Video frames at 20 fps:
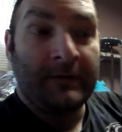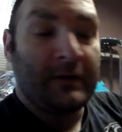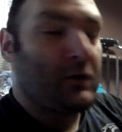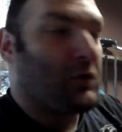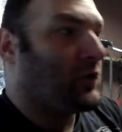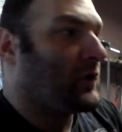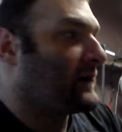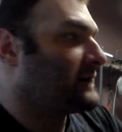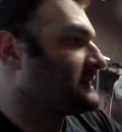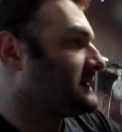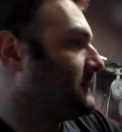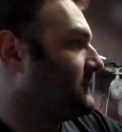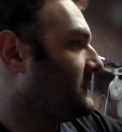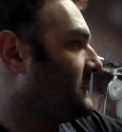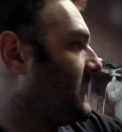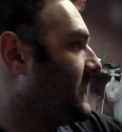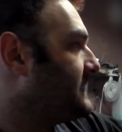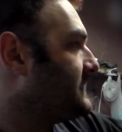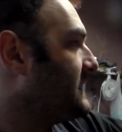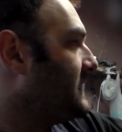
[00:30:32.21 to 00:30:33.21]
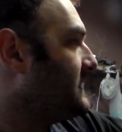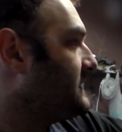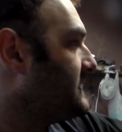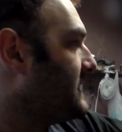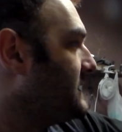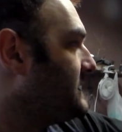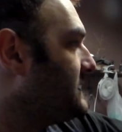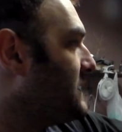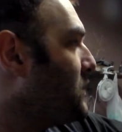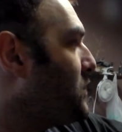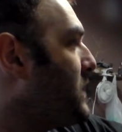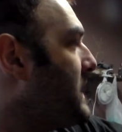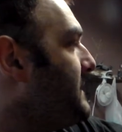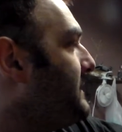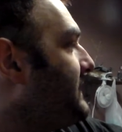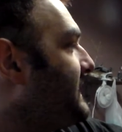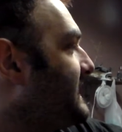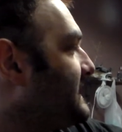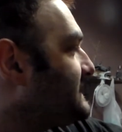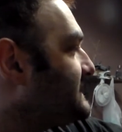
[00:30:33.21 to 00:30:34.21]
Call it some like the, the, the
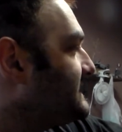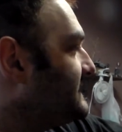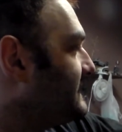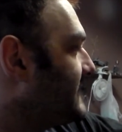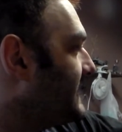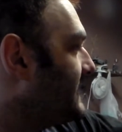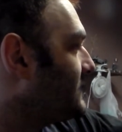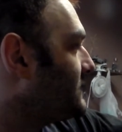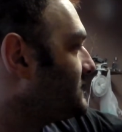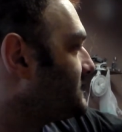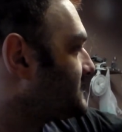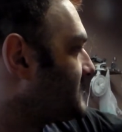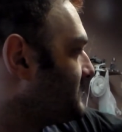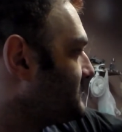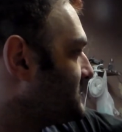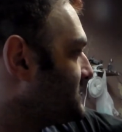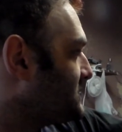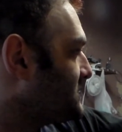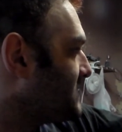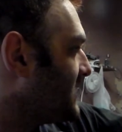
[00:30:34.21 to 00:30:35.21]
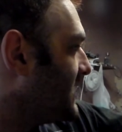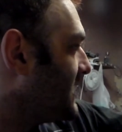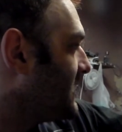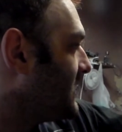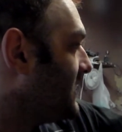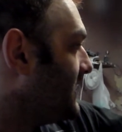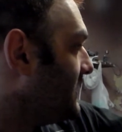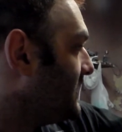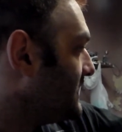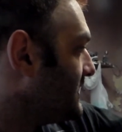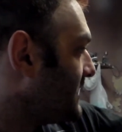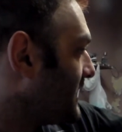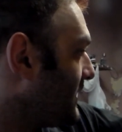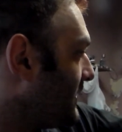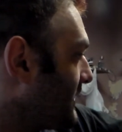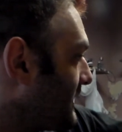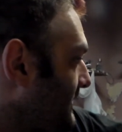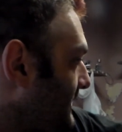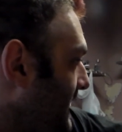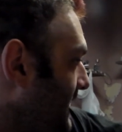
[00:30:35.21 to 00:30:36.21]
wimpiest link or some shit. You know
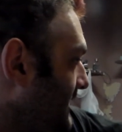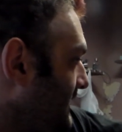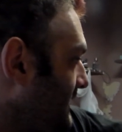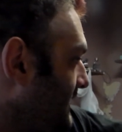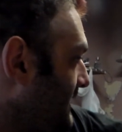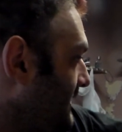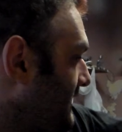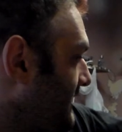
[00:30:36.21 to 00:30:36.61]
what I mean?